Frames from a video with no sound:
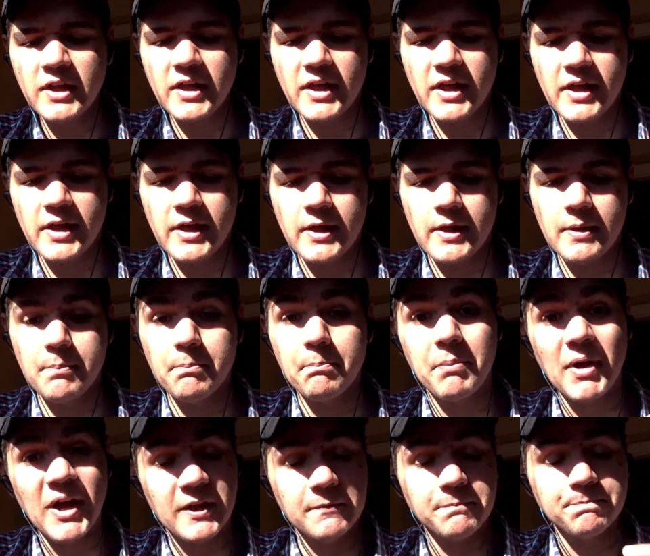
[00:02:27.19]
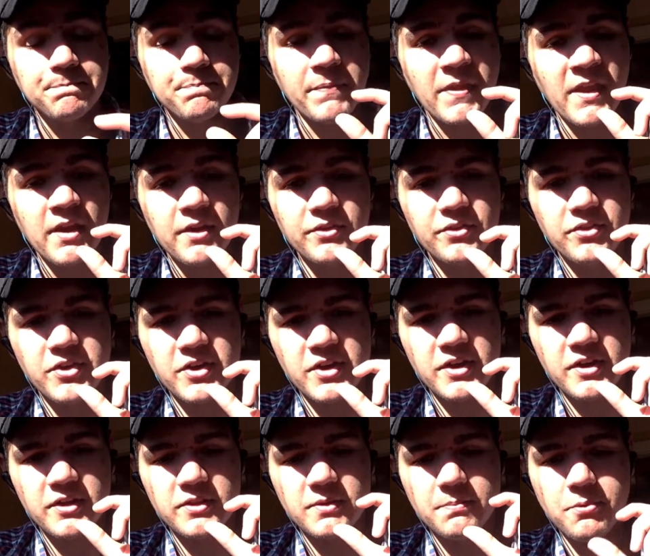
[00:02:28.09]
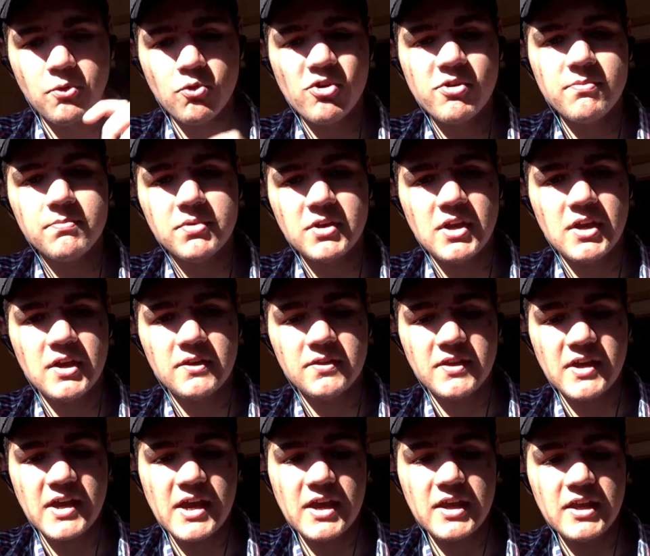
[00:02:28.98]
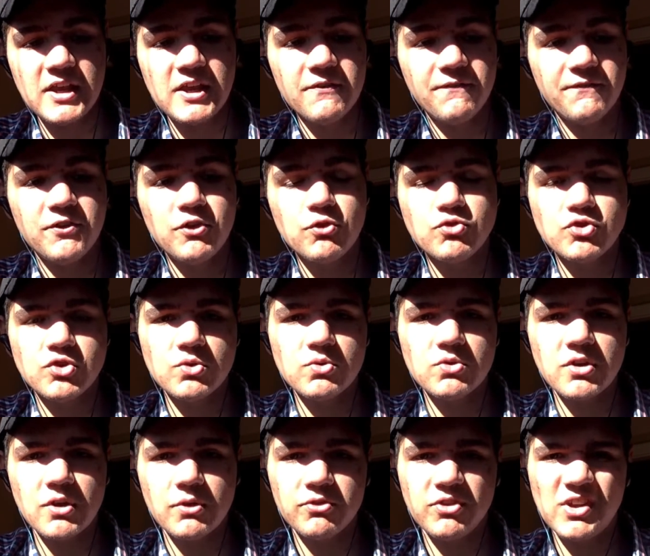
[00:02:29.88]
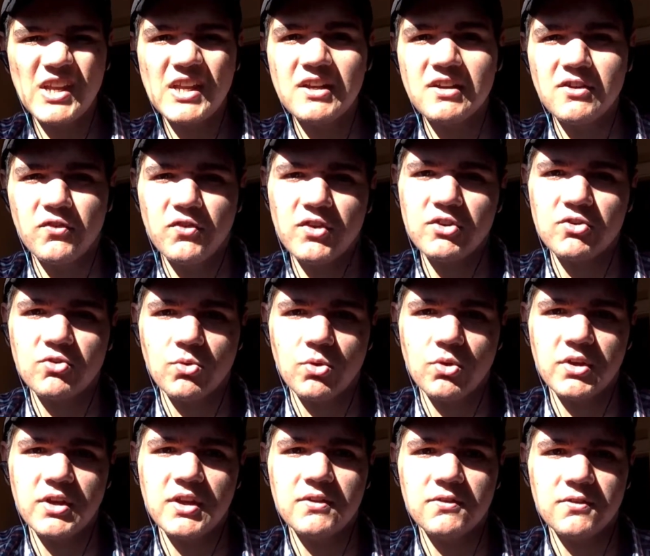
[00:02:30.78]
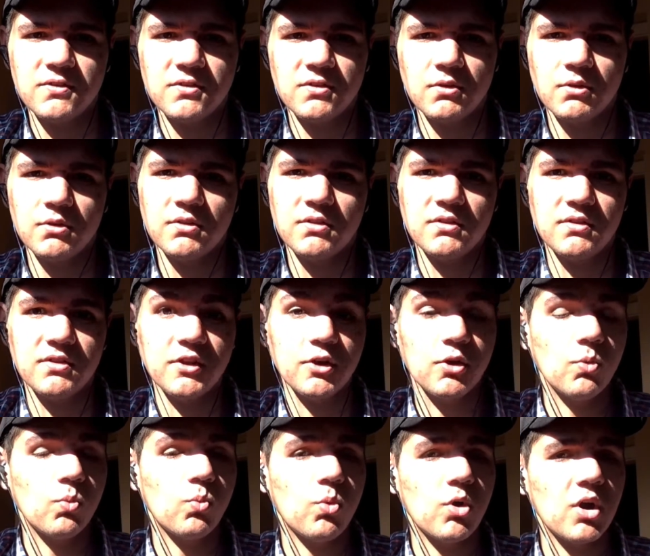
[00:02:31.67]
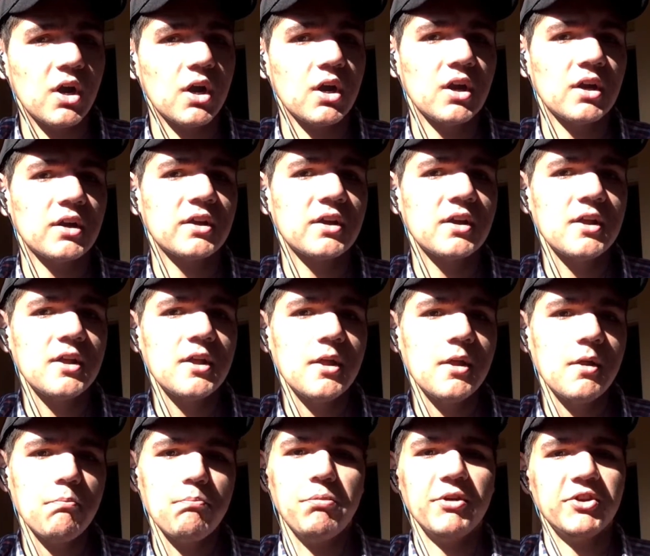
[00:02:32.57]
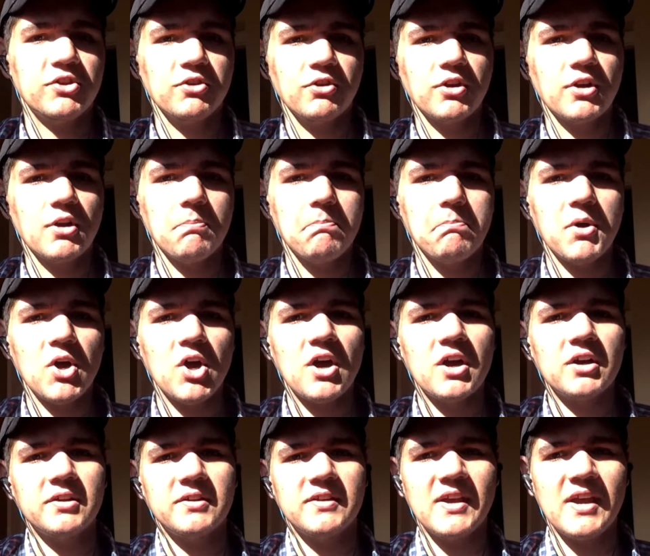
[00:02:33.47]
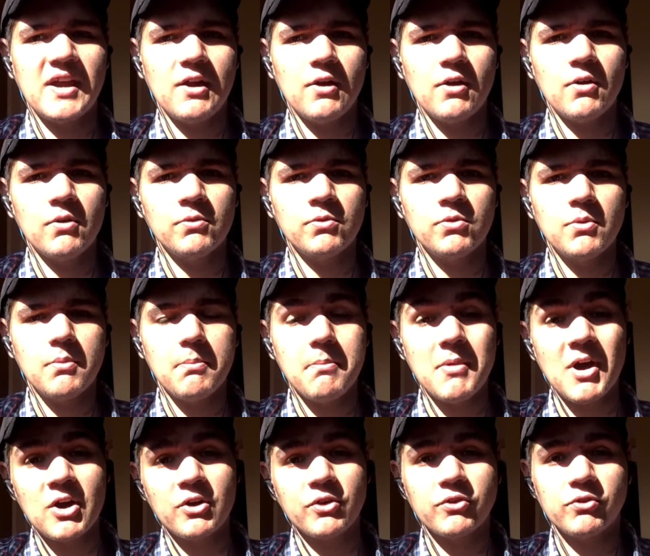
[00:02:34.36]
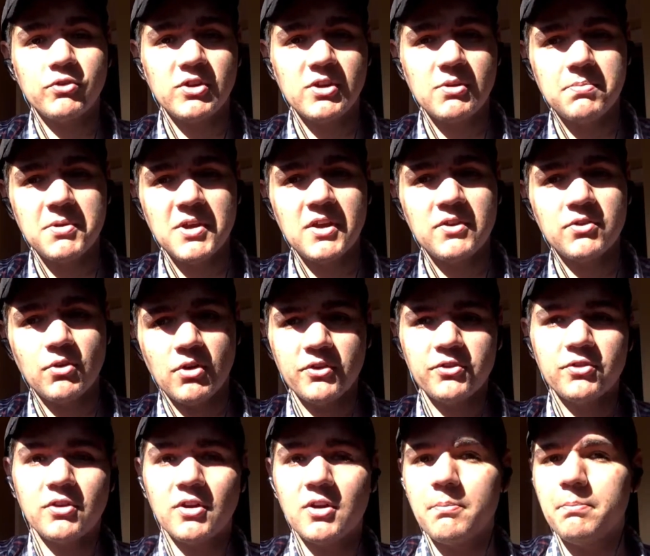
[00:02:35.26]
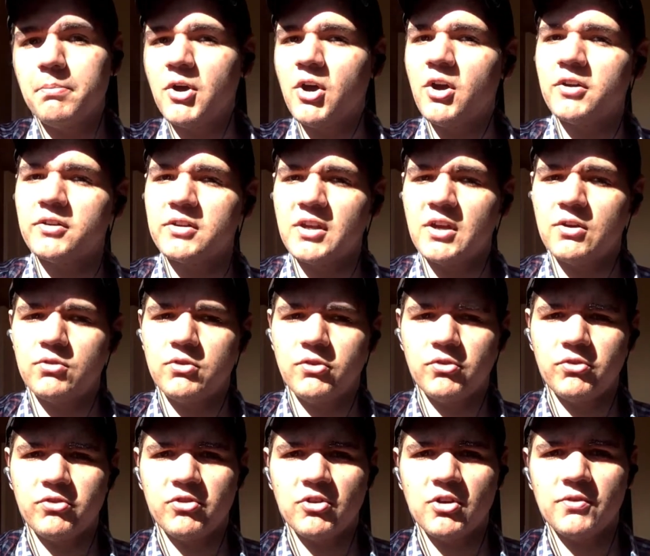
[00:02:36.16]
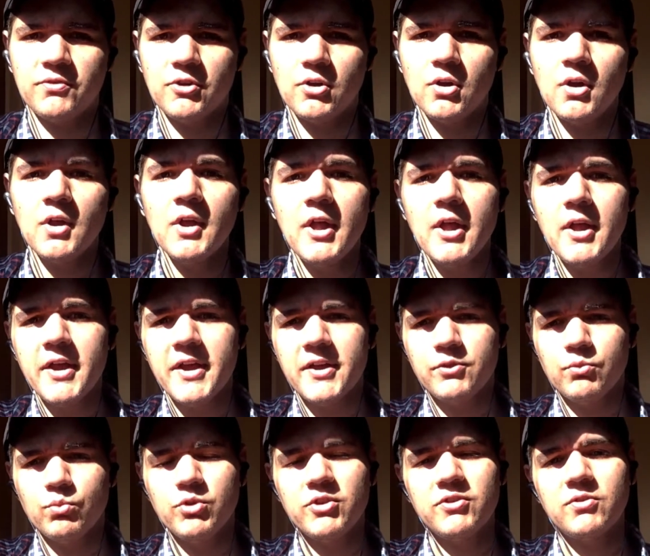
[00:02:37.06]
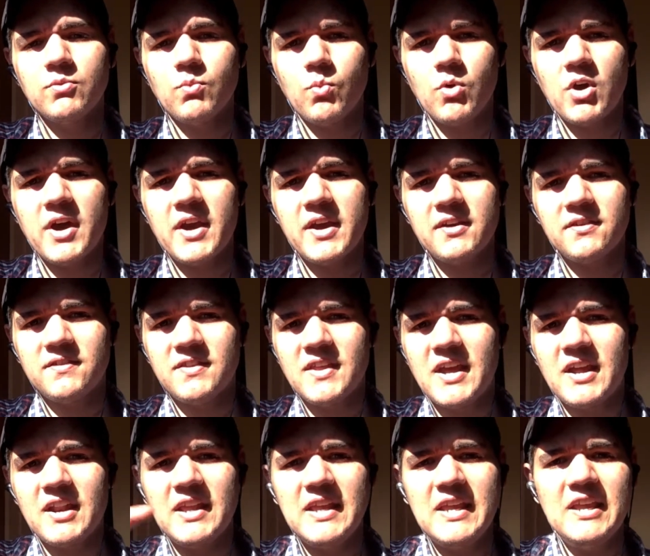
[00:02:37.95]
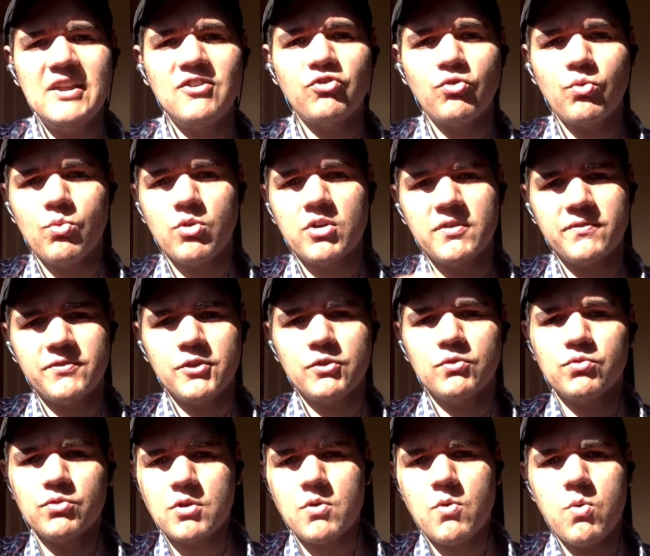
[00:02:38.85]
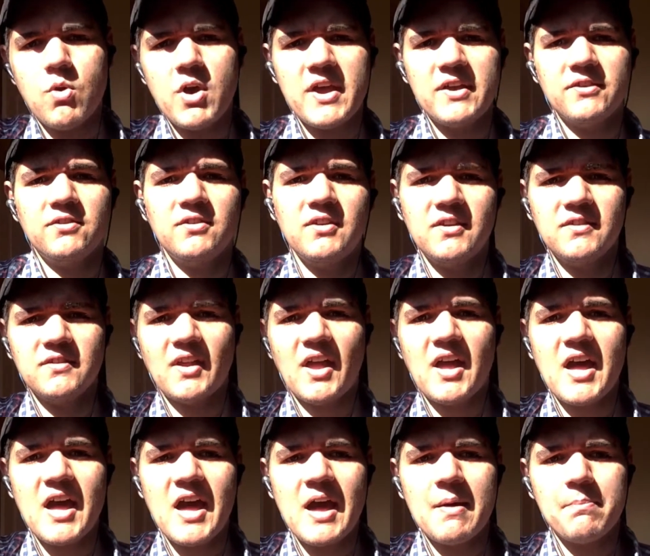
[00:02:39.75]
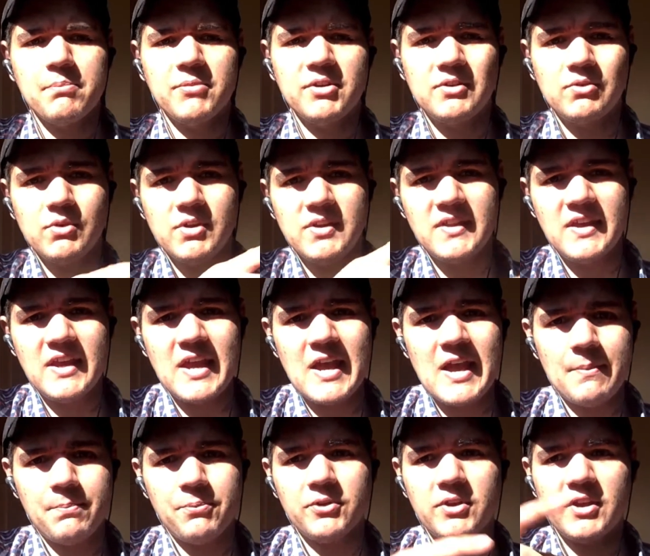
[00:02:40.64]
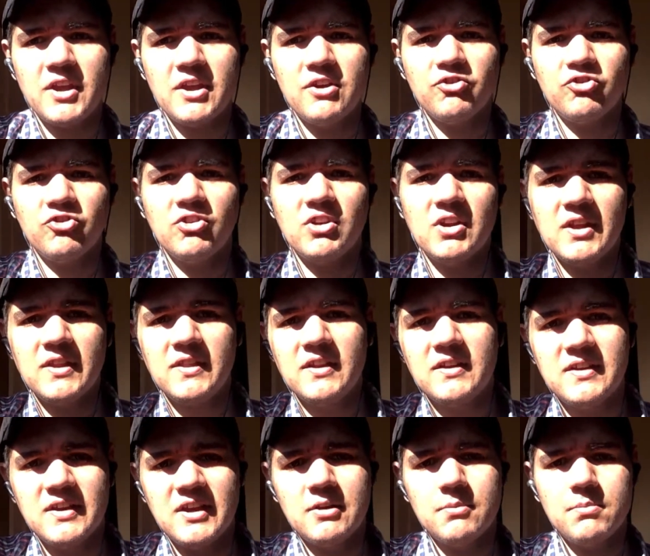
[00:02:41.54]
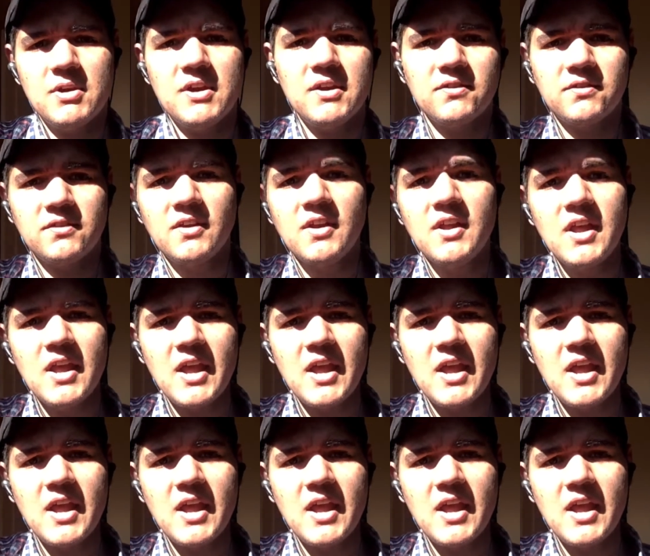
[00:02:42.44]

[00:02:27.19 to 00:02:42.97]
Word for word: Um, but The, the point being that if you do those individual inserts, they'll work, but they're going to bog down MongoDB, and they're also going to bog down your server. And the reason why is that each one of those requests is a hop between the application and the database.